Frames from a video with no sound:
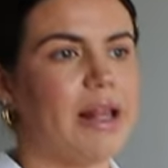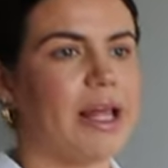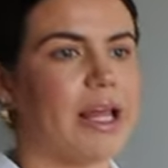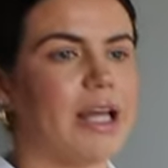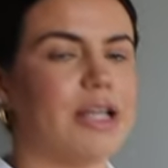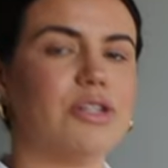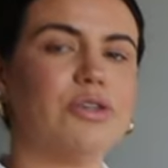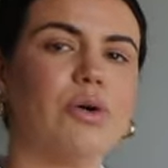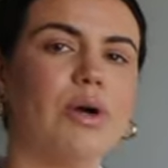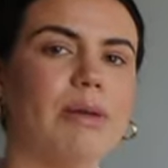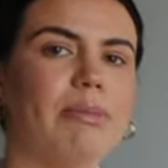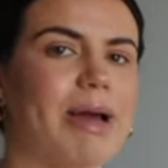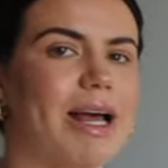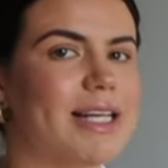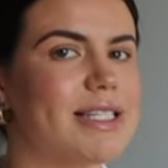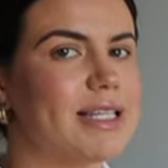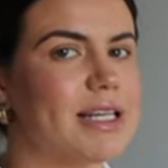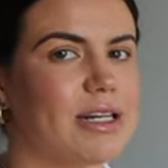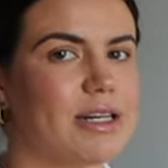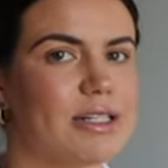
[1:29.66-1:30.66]
like a toy
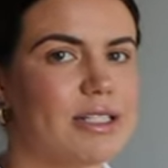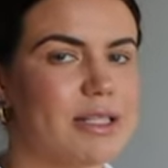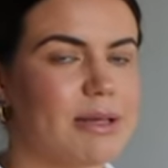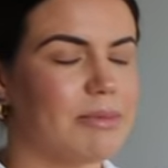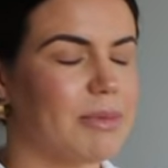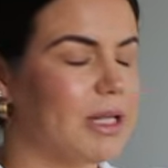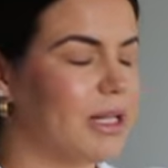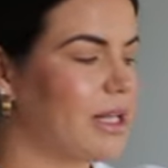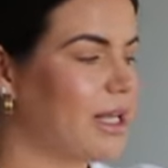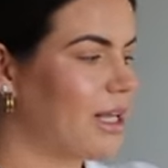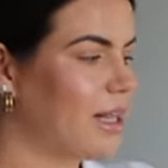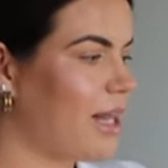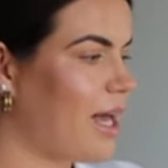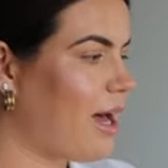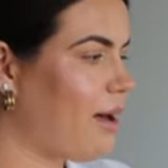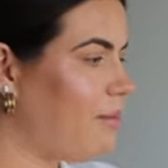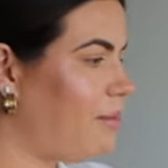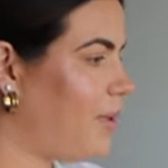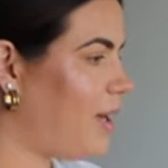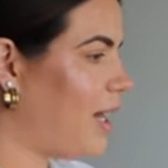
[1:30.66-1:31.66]
basket or something like
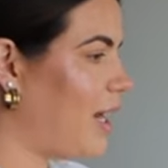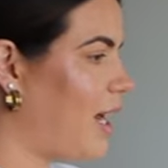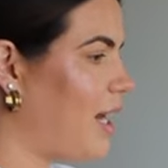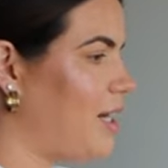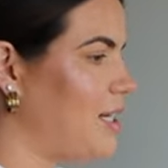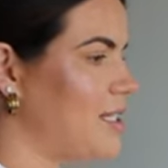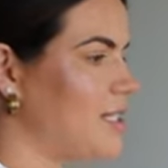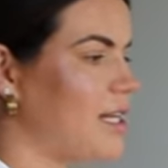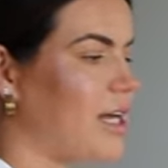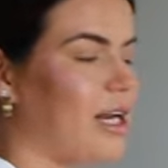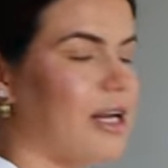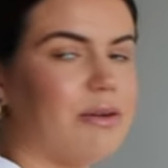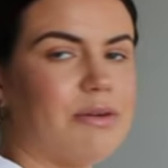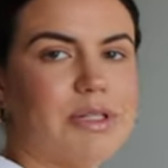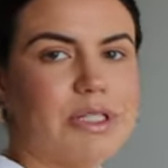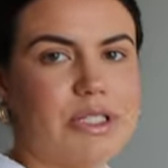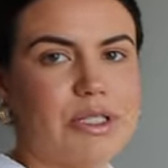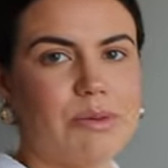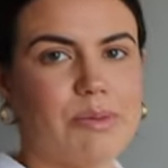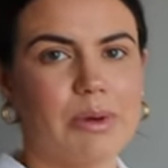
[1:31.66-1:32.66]
that, but I just thought it
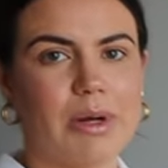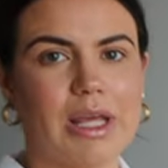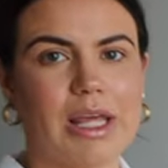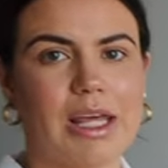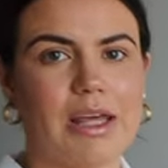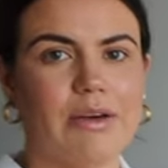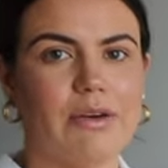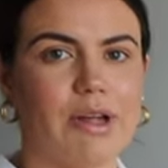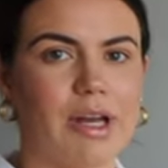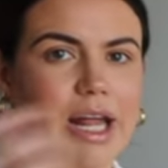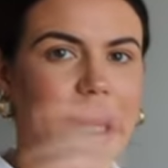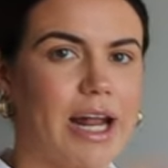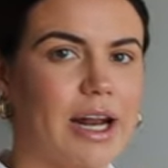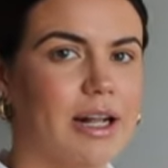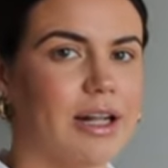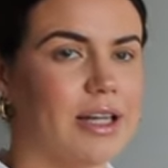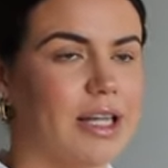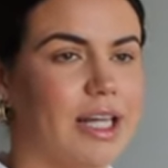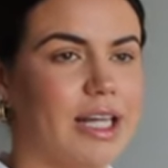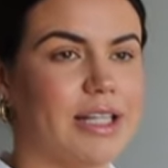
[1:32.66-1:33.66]
was super cute and had
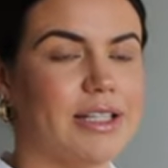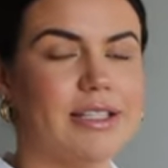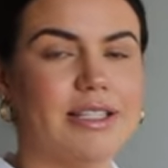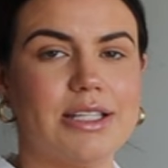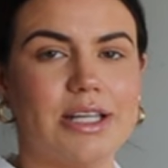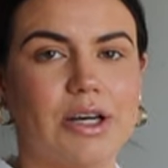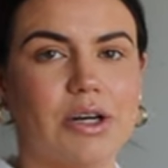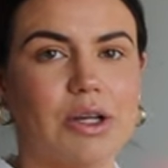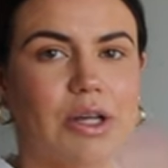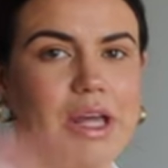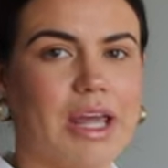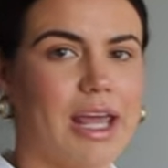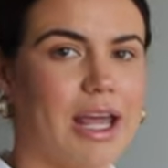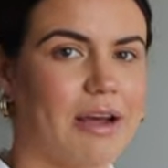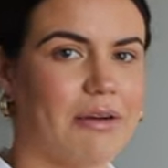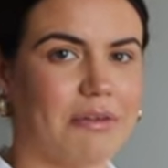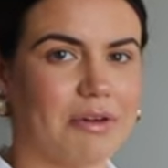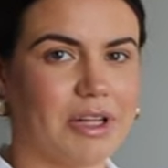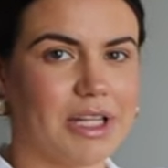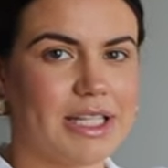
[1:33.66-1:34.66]
a lid so you
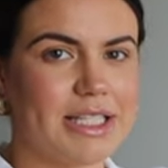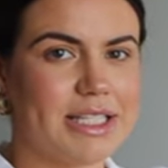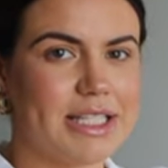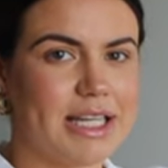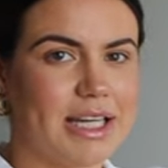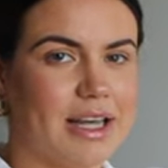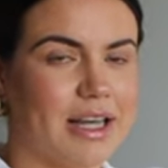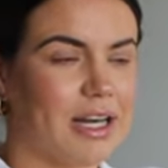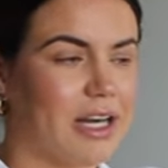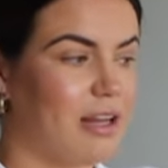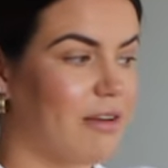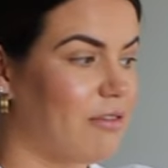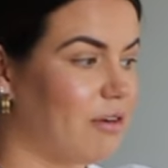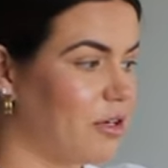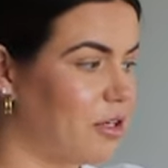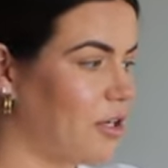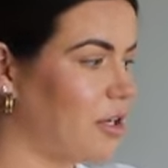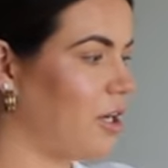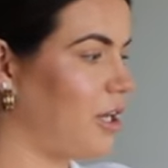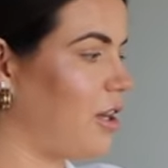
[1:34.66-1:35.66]
can't really see any of
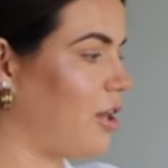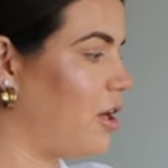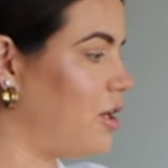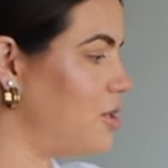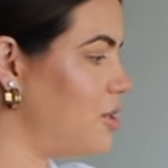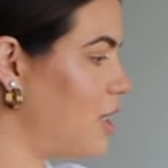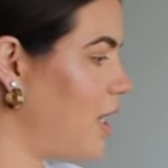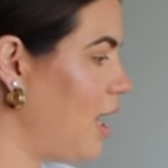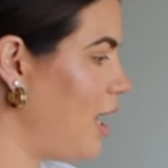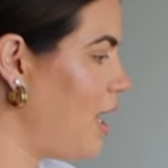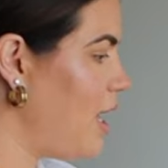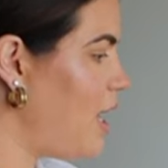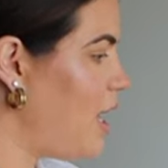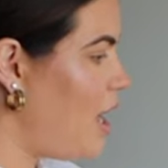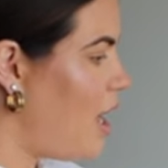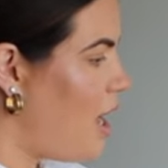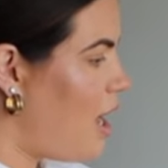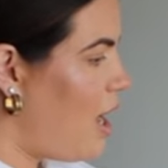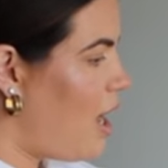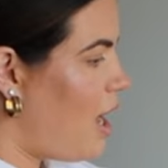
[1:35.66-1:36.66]
her dirty laundry.
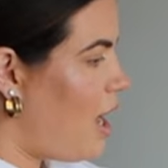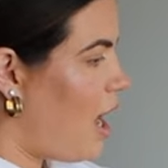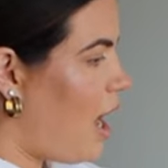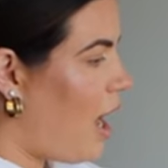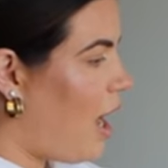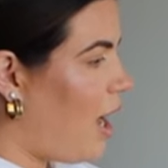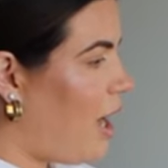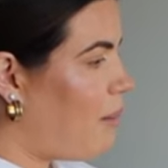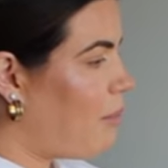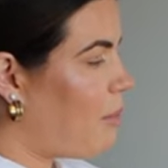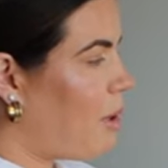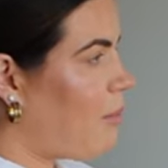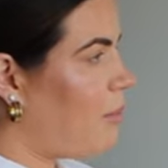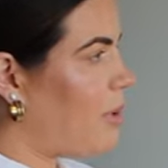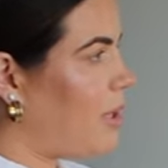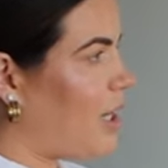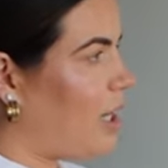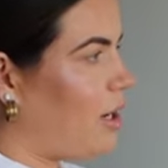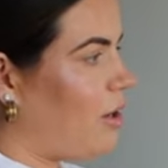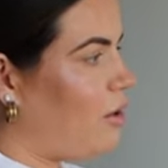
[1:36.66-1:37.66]
Um,
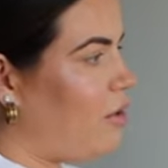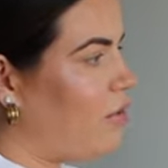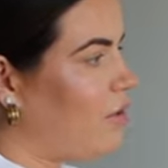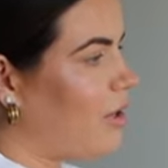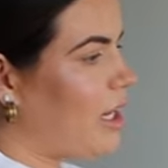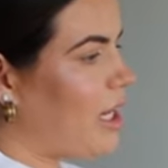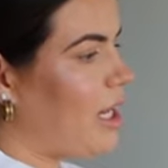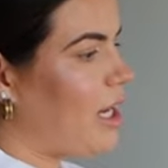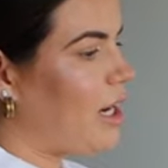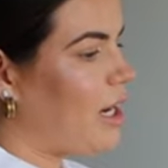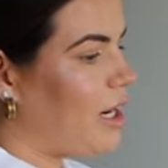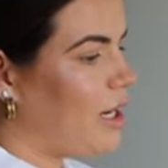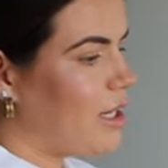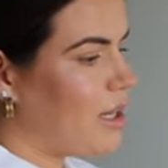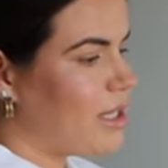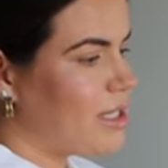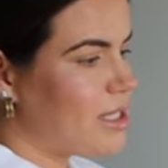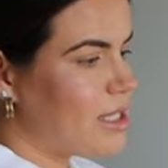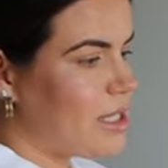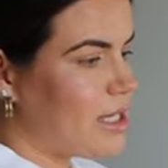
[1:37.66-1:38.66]
but then over here, this